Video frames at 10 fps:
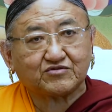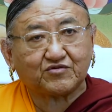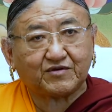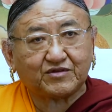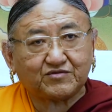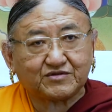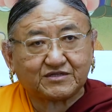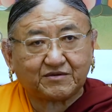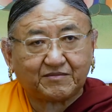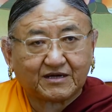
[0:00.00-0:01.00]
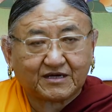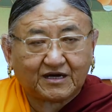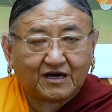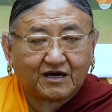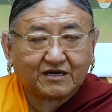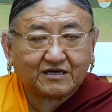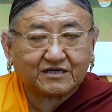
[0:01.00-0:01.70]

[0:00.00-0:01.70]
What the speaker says: So when you say my car,